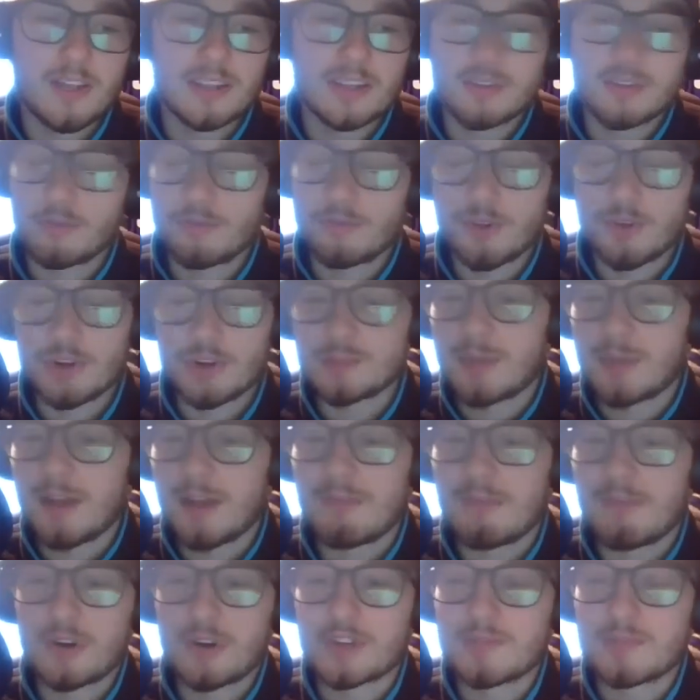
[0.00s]
like
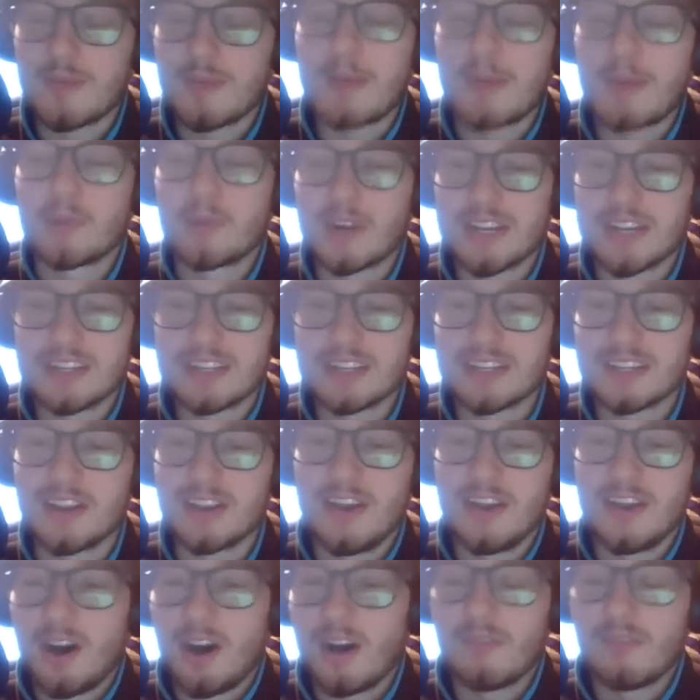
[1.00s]
my first memories
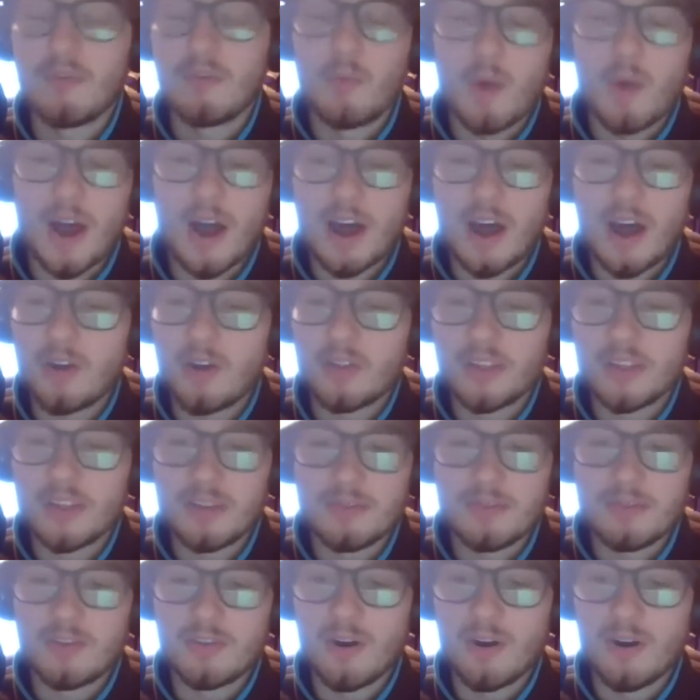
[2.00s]
of the Wild
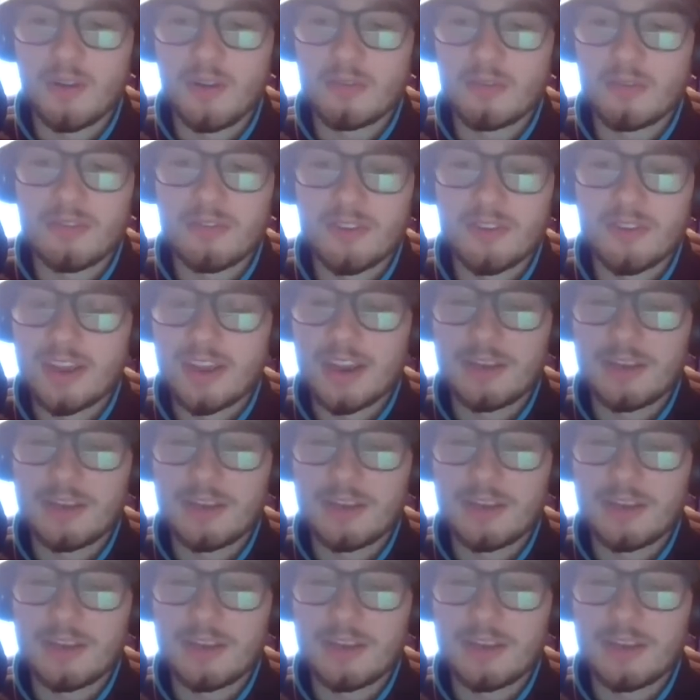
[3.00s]
involve